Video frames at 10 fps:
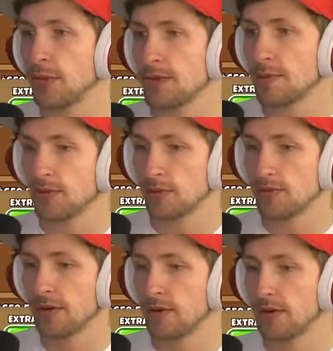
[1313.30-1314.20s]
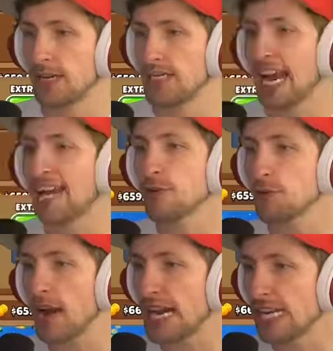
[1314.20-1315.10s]
money boost. Very nice.
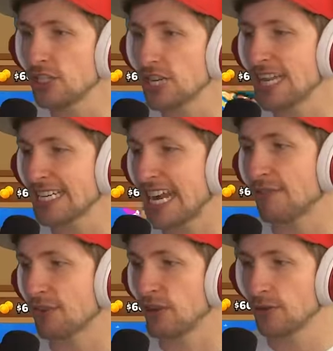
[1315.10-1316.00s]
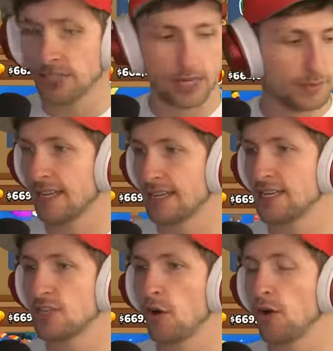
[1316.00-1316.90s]
And range, like, never goes up.
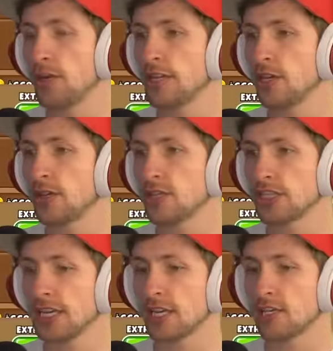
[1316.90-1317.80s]
Because normally you can just get